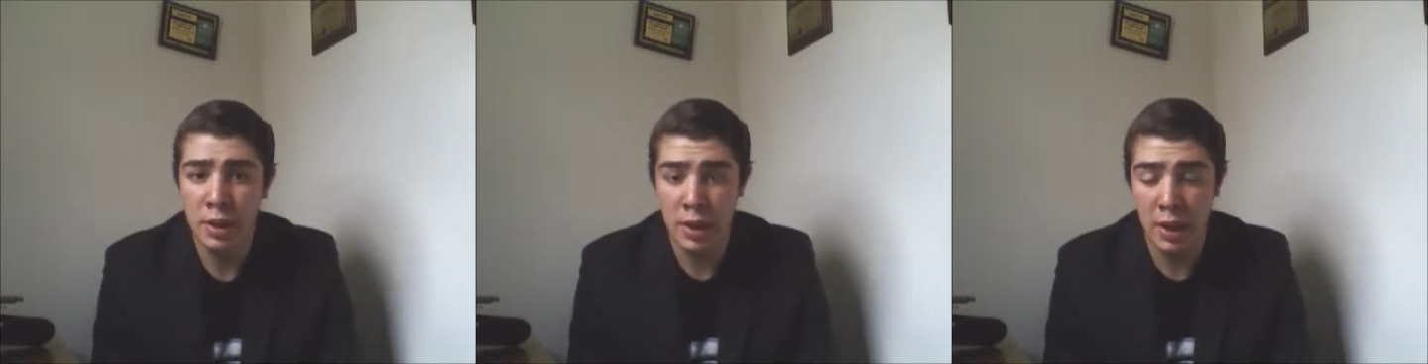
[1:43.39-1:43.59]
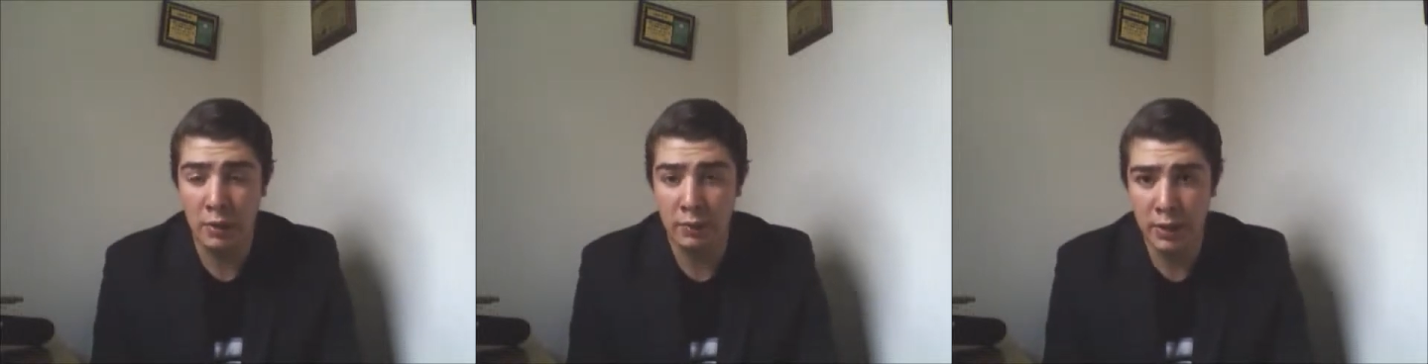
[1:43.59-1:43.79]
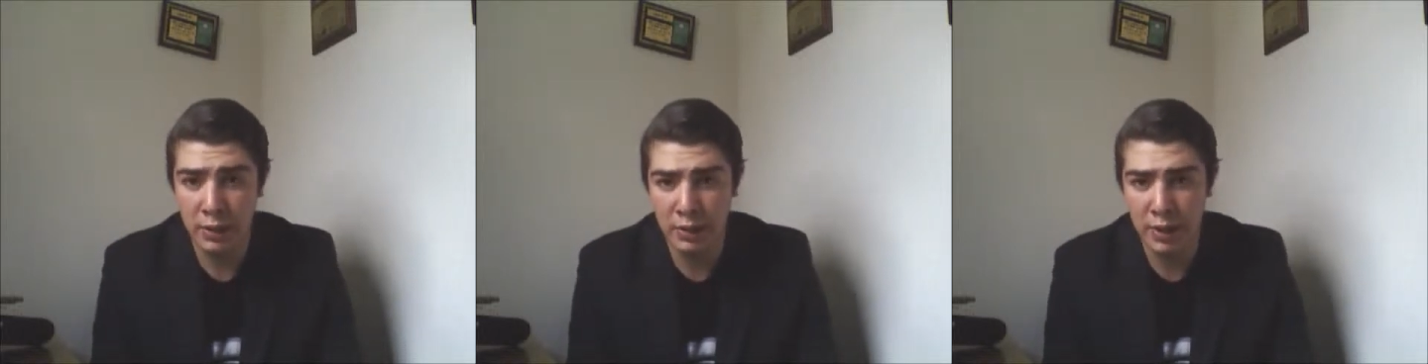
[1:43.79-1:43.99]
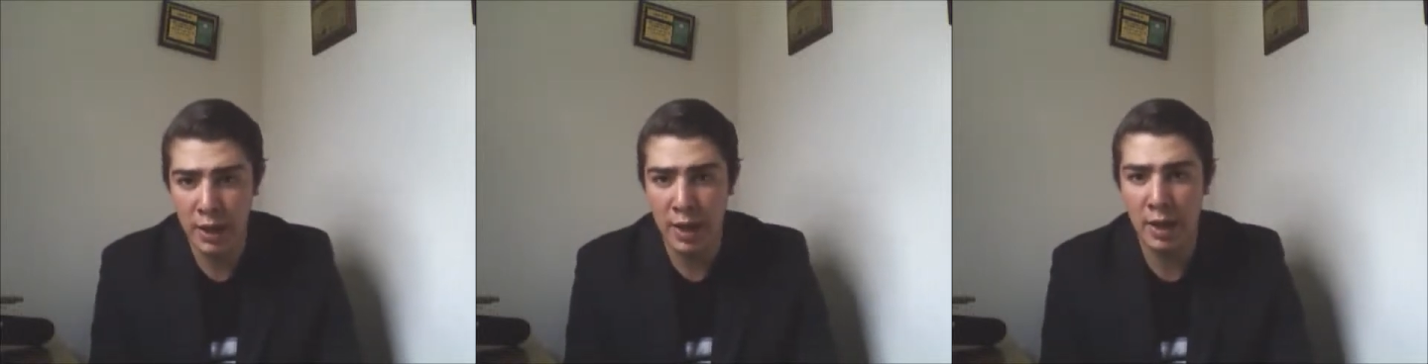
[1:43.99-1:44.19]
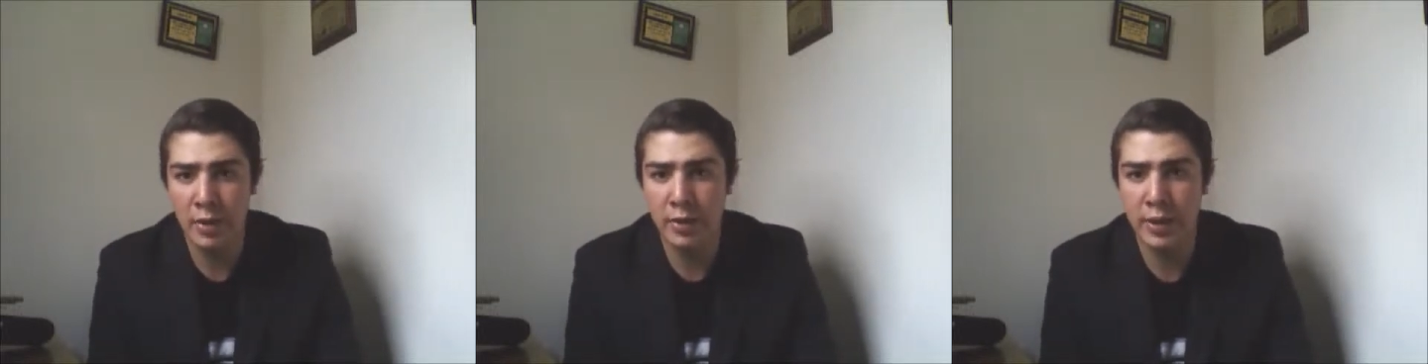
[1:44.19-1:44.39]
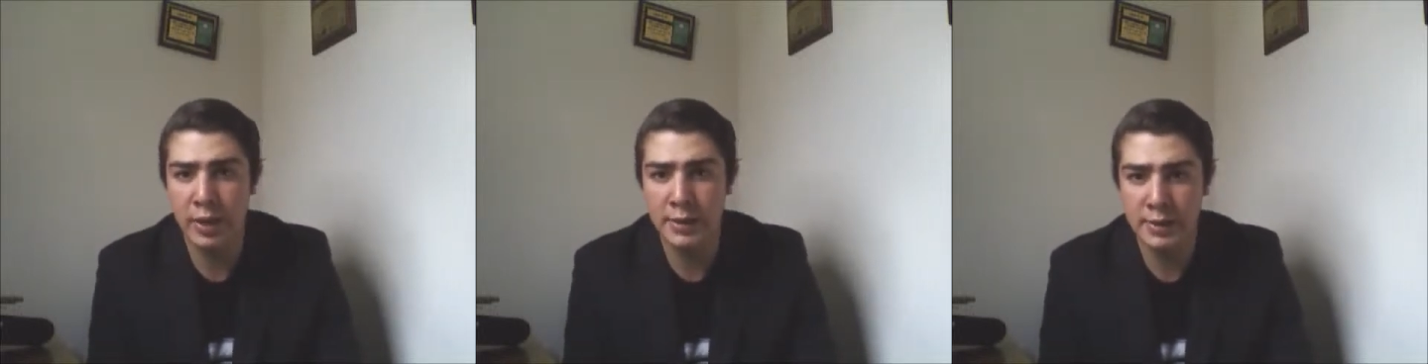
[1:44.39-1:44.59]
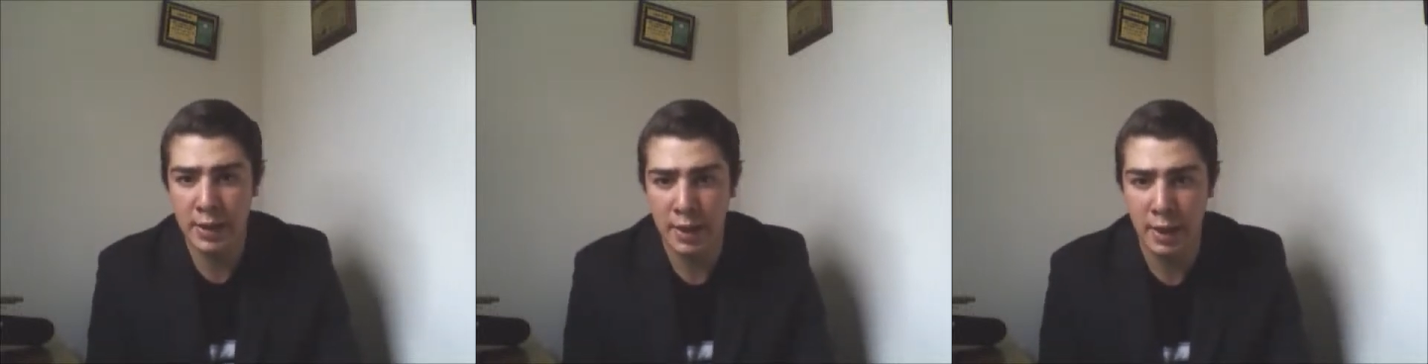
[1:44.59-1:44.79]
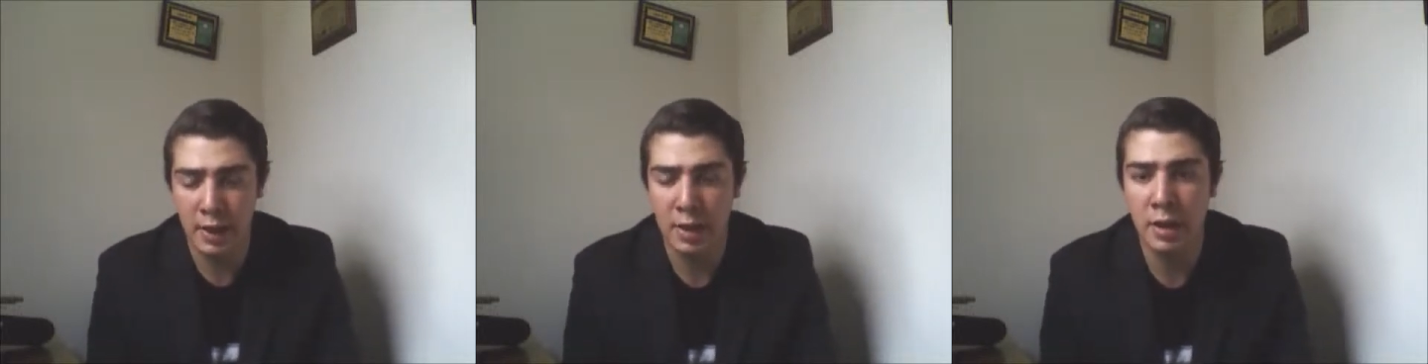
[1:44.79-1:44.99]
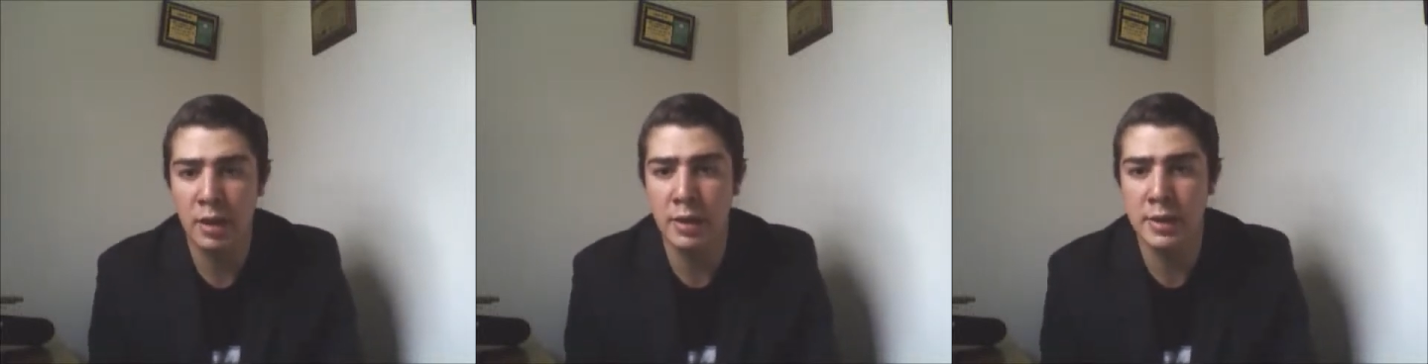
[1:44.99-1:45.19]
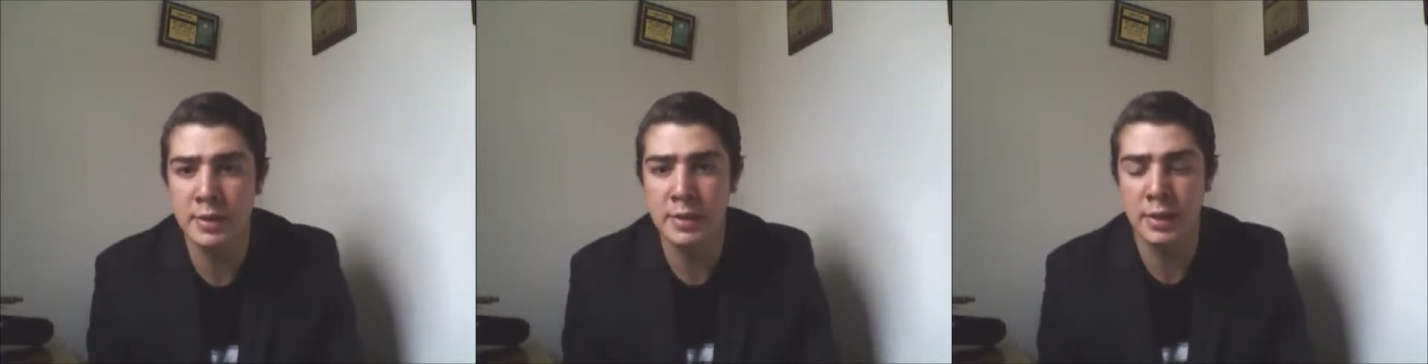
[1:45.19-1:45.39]
career, ethics, and
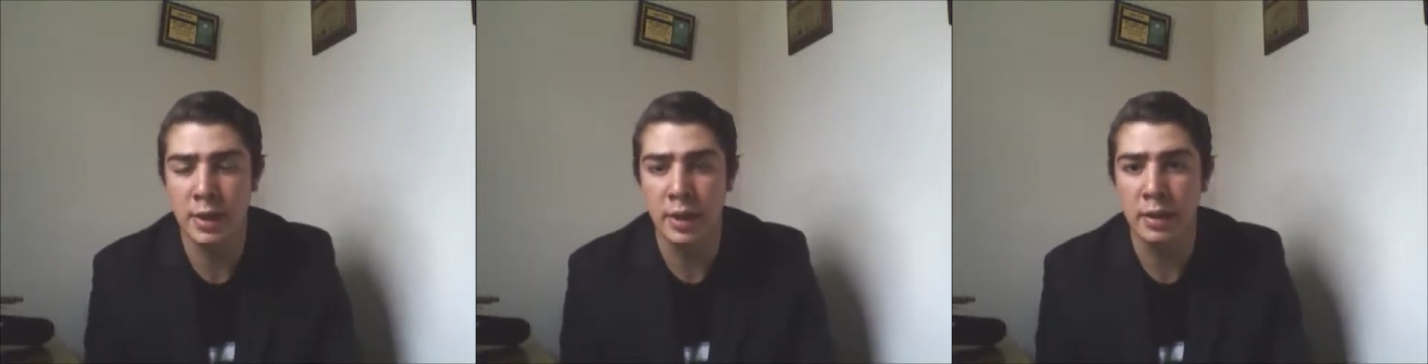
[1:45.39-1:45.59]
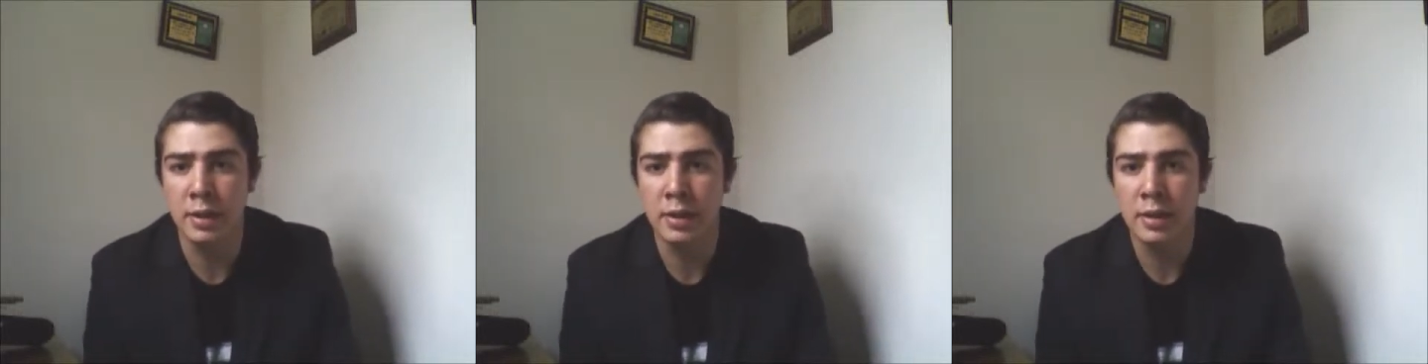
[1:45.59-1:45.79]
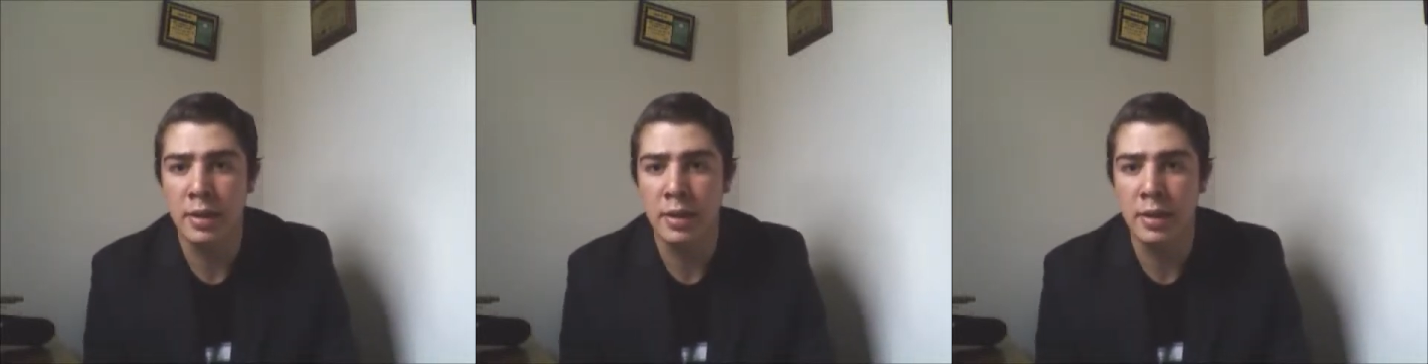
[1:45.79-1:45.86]
honesty.